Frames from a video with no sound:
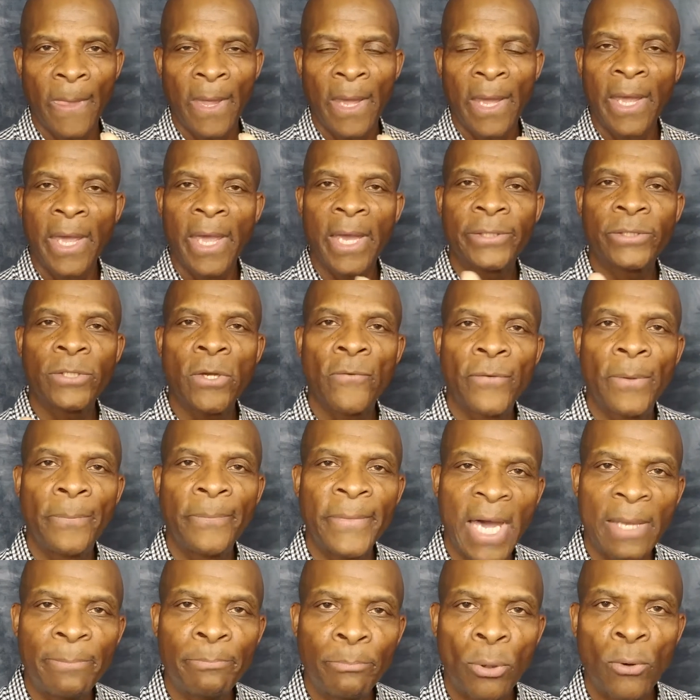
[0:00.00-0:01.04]
And so from
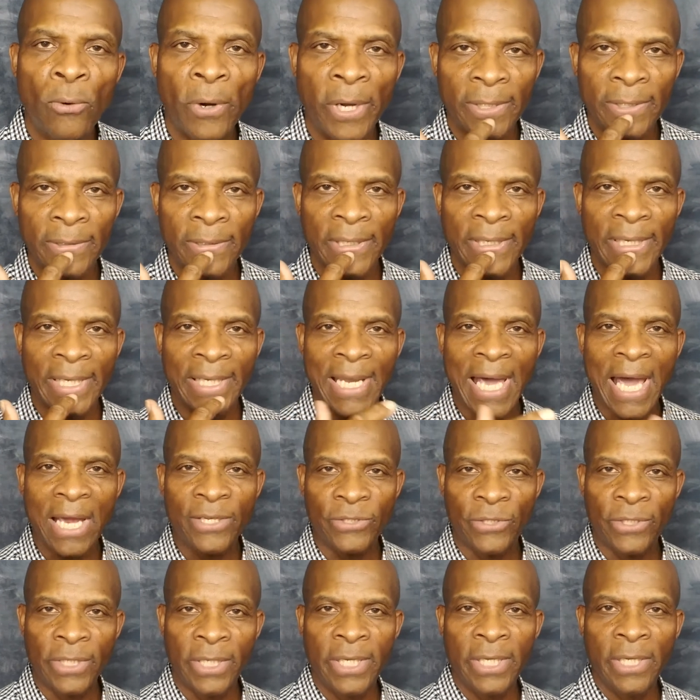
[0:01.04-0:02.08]
that point,
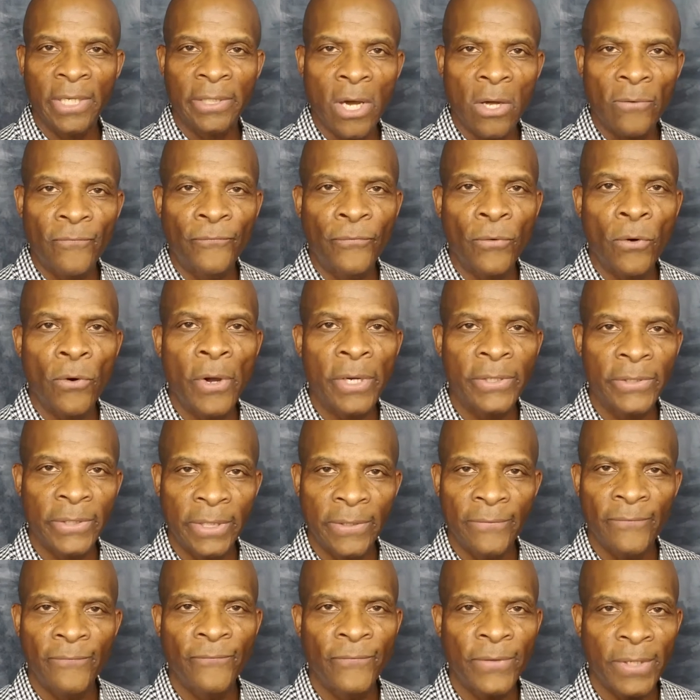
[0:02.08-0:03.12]
Elijah killed all
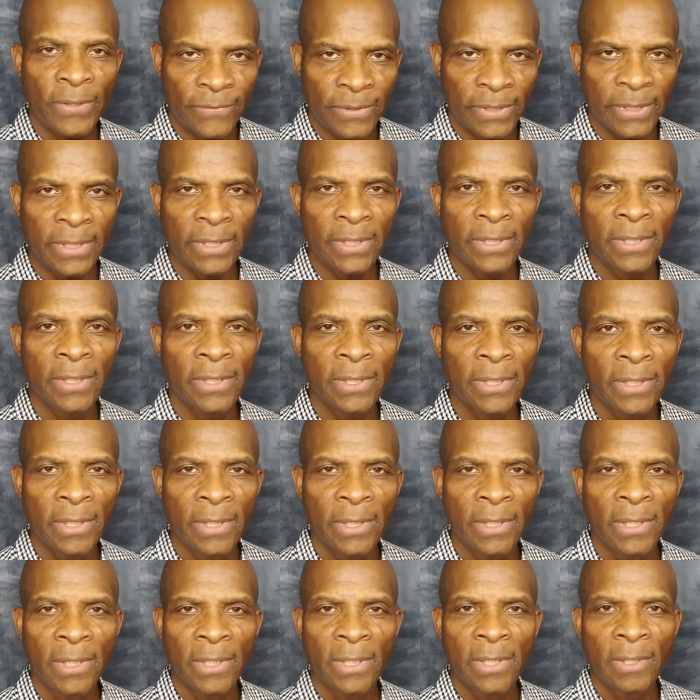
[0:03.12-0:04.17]
450
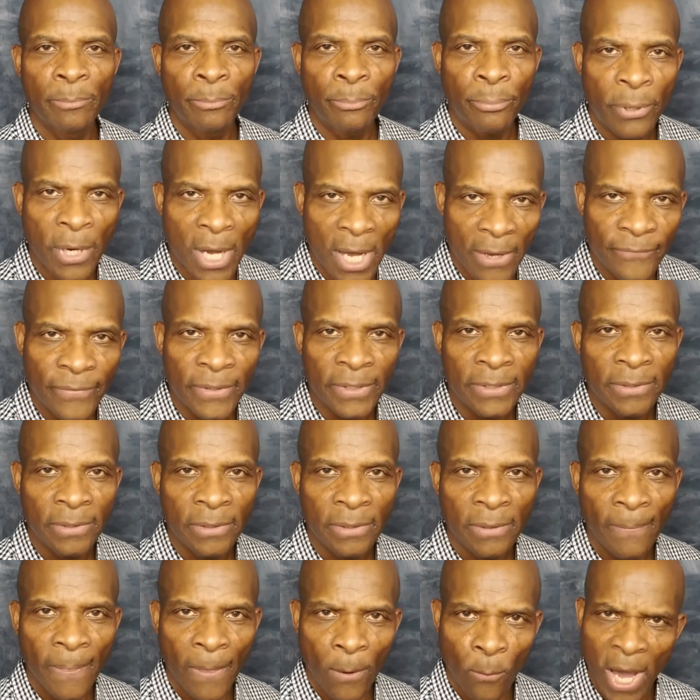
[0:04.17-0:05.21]
prophets.
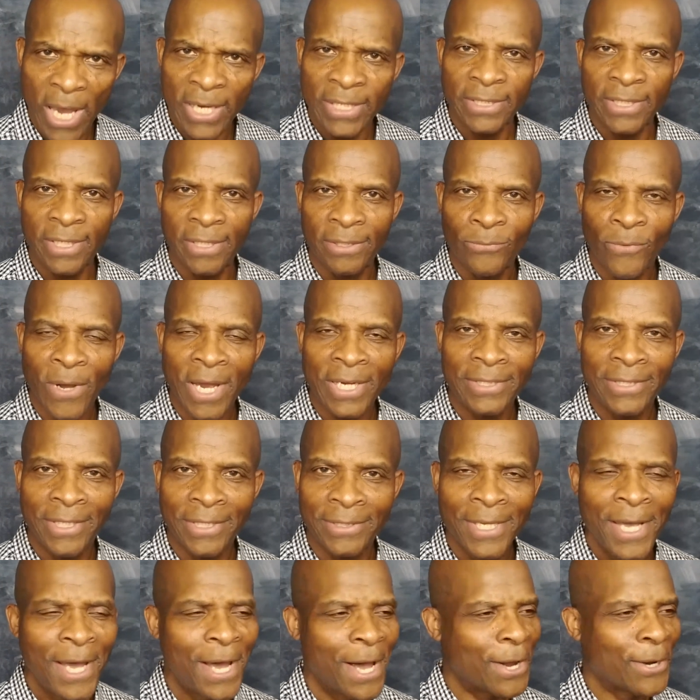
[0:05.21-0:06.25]
Watch this, watch this.
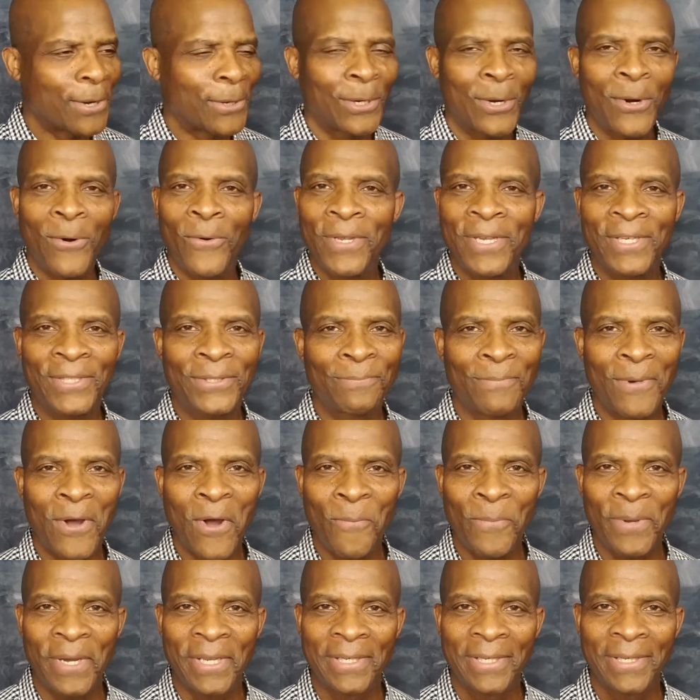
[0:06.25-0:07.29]
A glorious
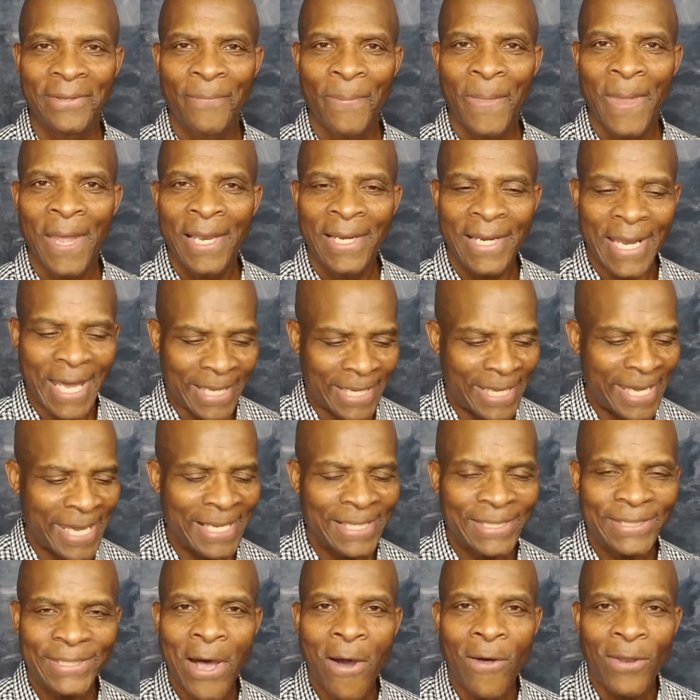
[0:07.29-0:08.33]
moment. Like King
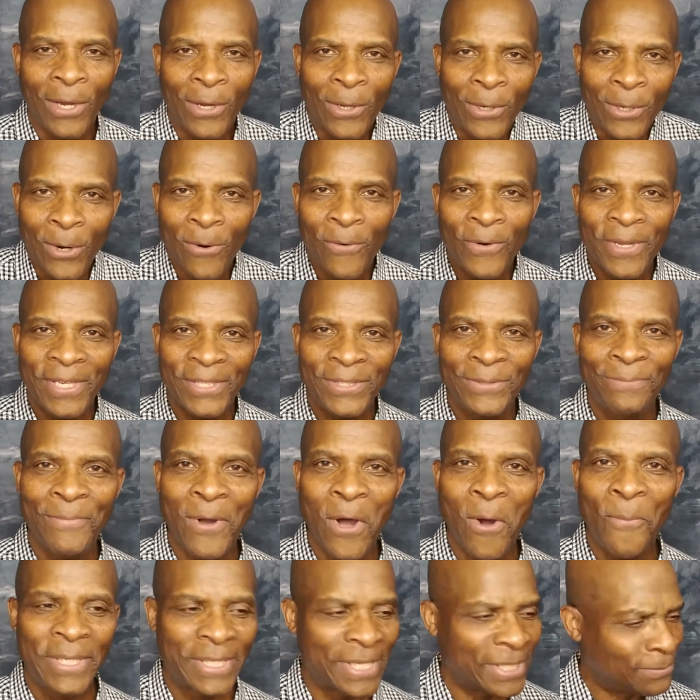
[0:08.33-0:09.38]
Saul, a glorious
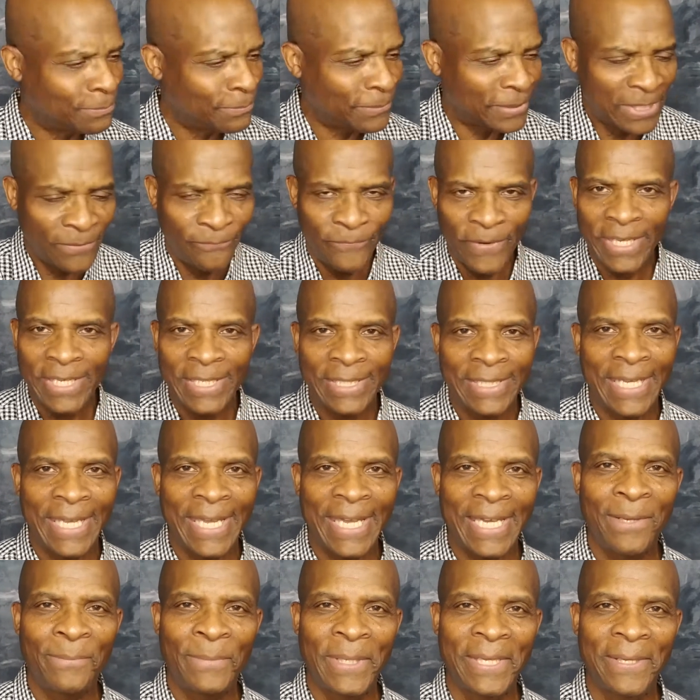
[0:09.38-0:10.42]
moment, just defeated the
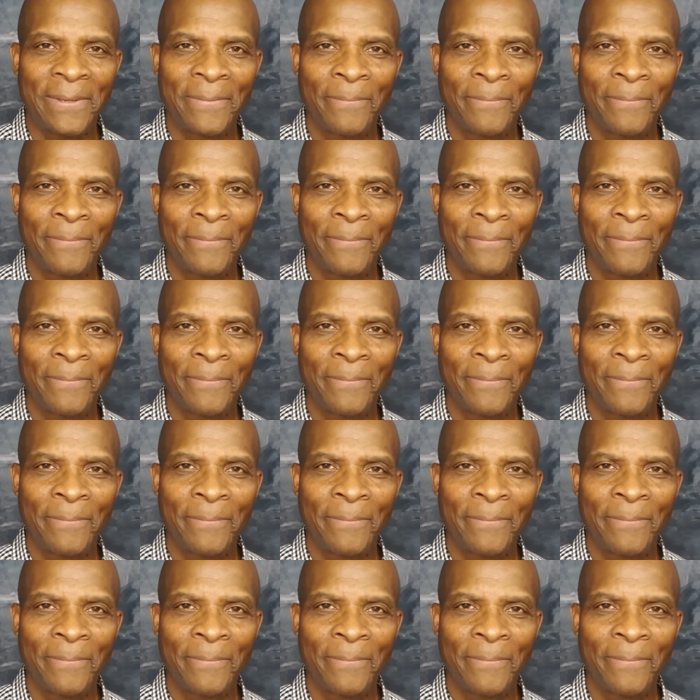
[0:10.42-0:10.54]
enemy.